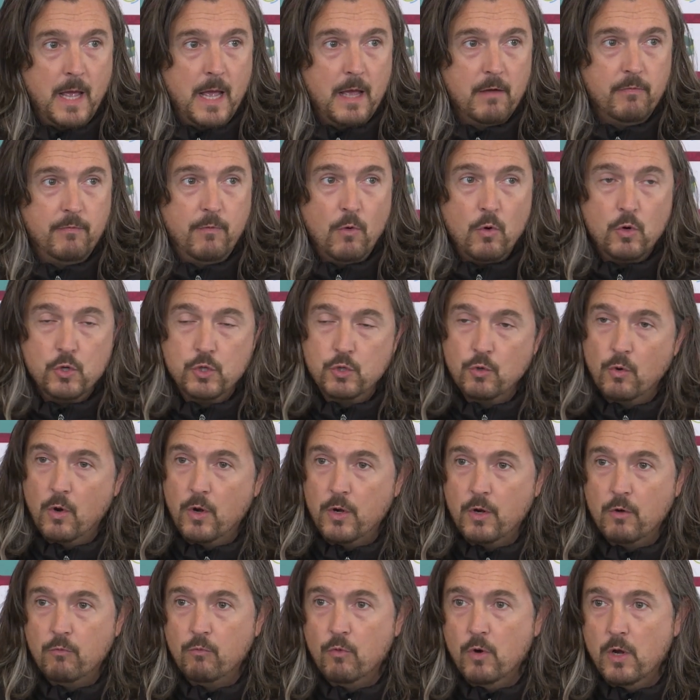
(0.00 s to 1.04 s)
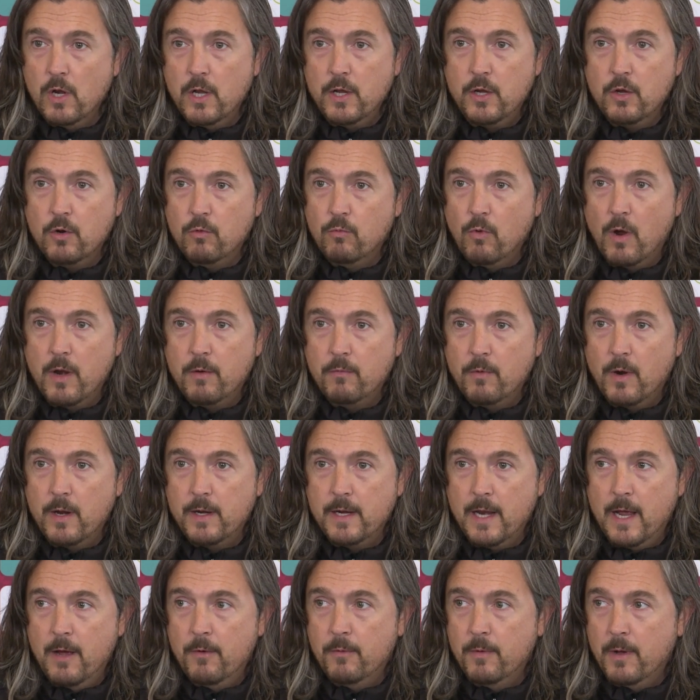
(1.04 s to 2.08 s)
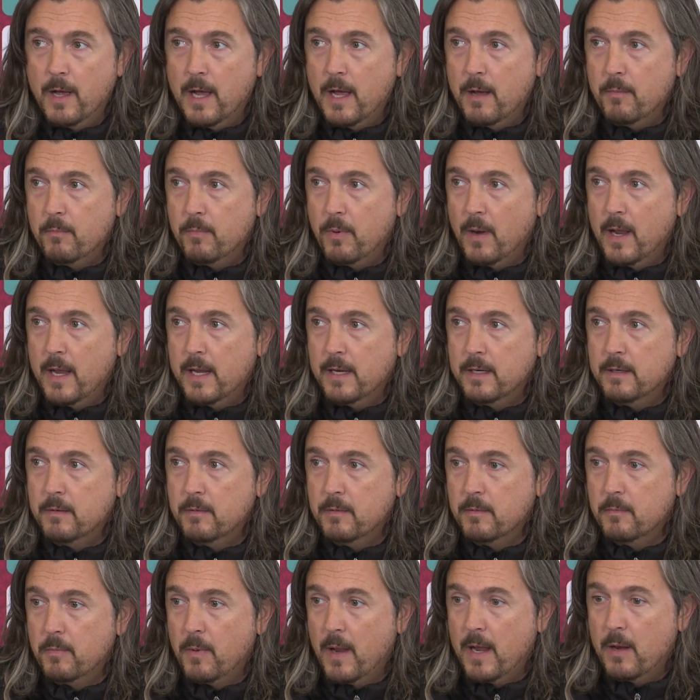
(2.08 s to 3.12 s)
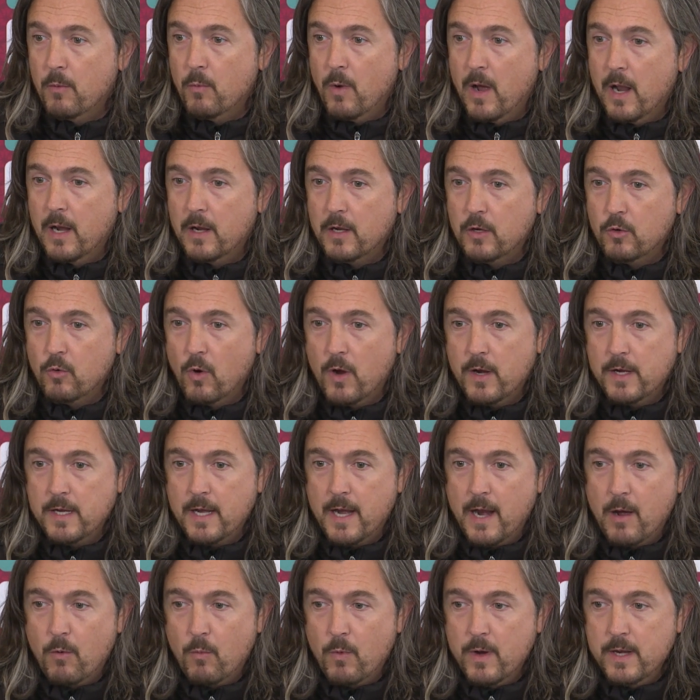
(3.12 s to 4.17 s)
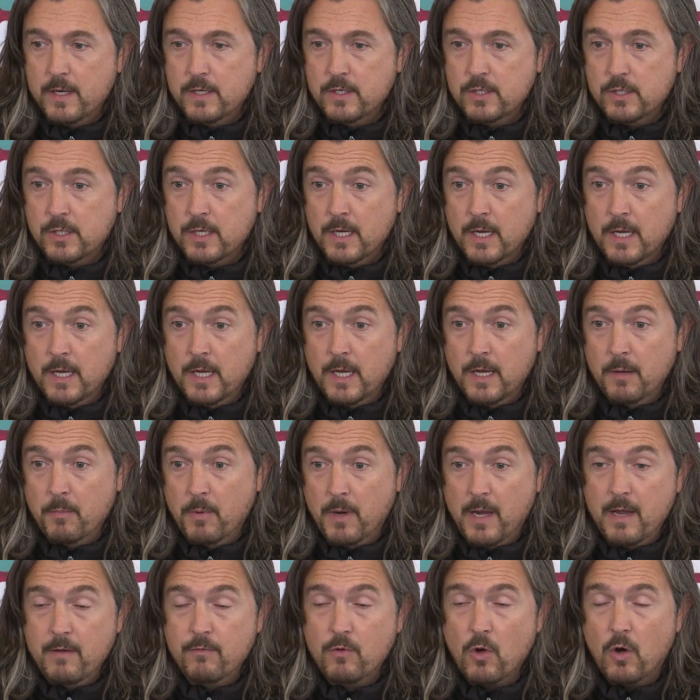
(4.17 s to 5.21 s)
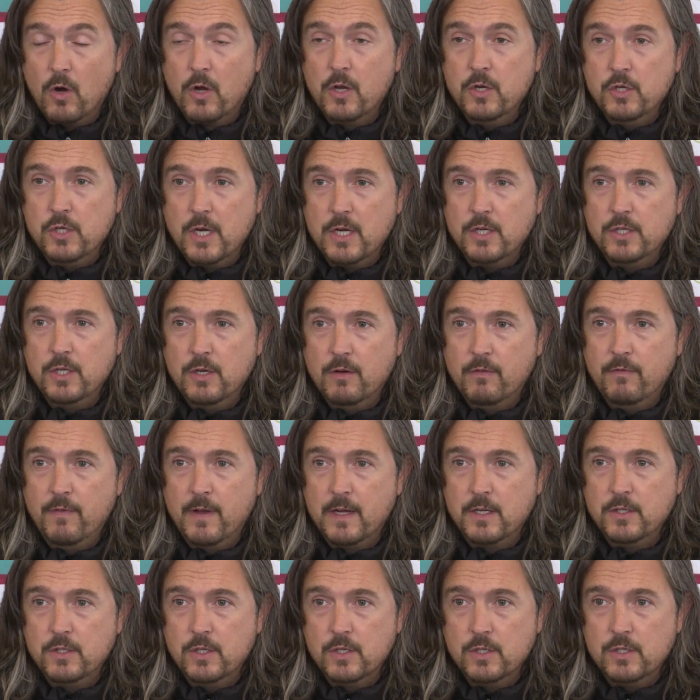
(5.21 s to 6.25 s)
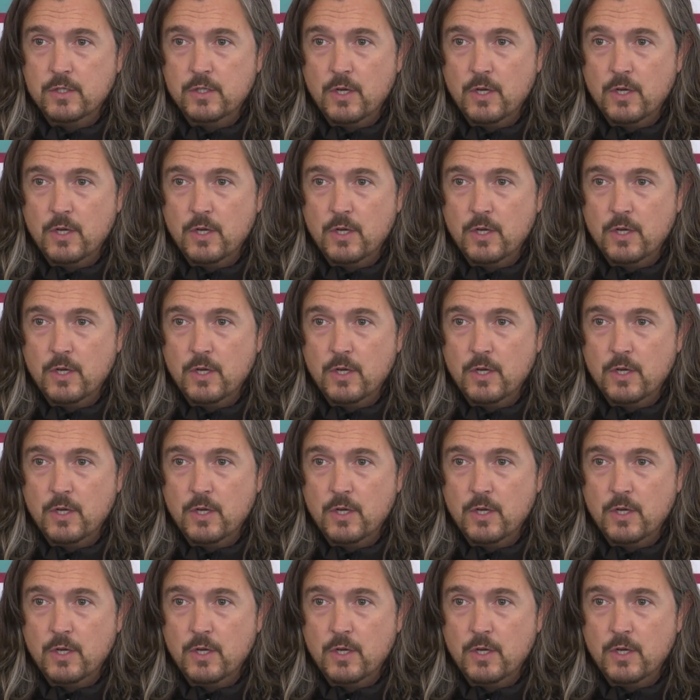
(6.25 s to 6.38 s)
Forge are on a really good run right now, playing well and grinding out wins, but they've got a congestion of fixtures.